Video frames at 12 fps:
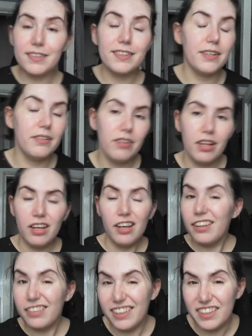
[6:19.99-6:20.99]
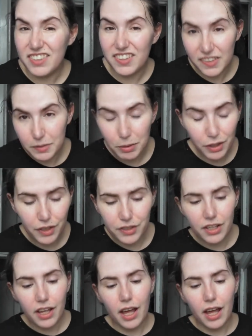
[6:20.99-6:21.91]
and then they just disappeared.